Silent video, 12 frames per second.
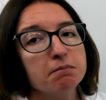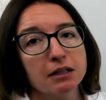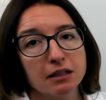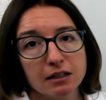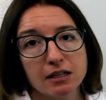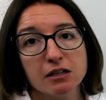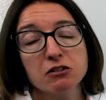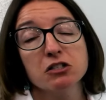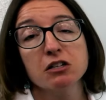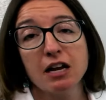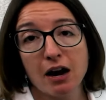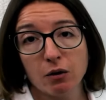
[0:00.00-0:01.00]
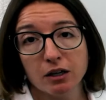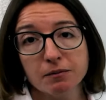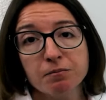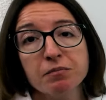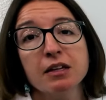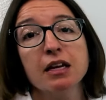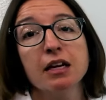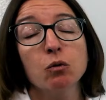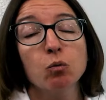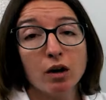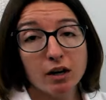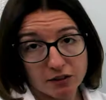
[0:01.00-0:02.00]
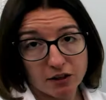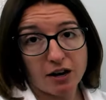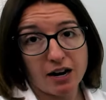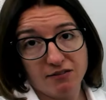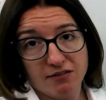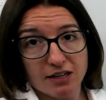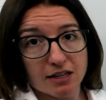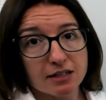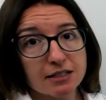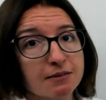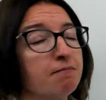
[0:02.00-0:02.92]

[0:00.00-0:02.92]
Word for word: milliliters an hour in one of their I Vs,